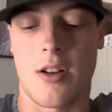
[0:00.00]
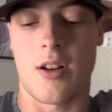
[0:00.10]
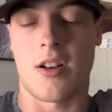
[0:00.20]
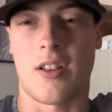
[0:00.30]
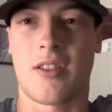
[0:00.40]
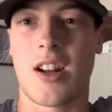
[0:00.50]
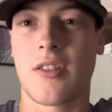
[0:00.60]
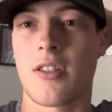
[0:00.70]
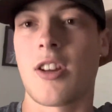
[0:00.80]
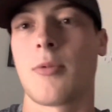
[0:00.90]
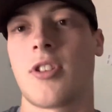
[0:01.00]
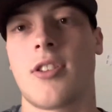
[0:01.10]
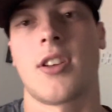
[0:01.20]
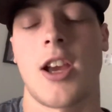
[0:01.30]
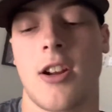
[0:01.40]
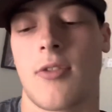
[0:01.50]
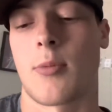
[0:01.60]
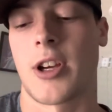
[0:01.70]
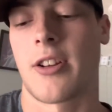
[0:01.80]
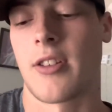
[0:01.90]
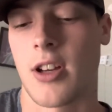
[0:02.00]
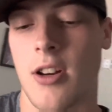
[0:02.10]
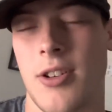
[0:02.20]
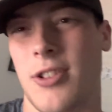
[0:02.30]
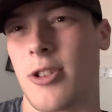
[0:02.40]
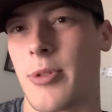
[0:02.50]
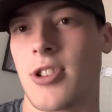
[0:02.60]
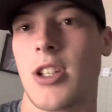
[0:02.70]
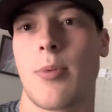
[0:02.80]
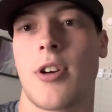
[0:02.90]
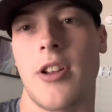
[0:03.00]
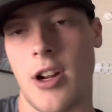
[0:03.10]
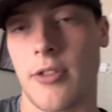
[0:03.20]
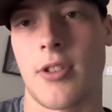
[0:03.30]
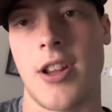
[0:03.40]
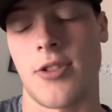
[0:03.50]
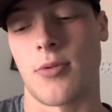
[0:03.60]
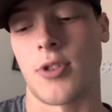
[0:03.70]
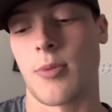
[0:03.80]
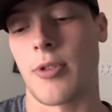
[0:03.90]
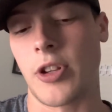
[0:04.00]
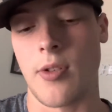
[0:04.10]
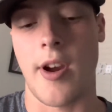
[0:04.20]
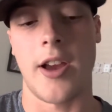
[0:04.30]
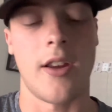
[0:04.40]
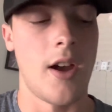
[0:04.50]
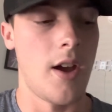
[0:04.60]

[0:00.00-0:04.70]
It sounds the same as the Takeda from what I could tell. It's a little bit cheaper, and then also got this really pretty red